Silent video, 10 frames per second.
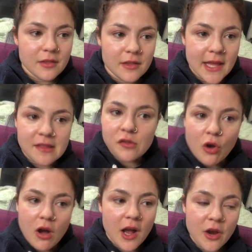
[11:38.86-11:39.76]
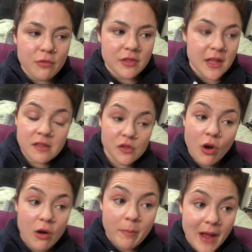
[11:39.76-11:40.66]
It's not
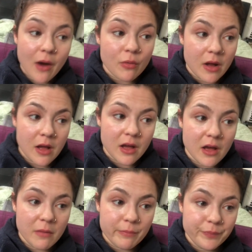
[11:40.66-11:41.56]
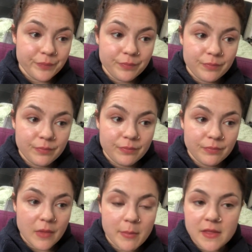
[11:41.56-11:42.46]
about, I
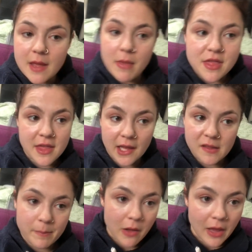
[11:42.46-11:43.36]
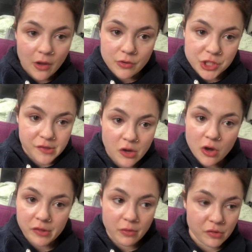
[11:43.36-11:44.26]
mean, they may think it's about like, oh, she's
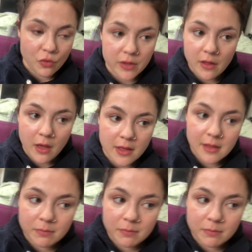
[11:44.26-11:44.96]
hot, so I was talking to her.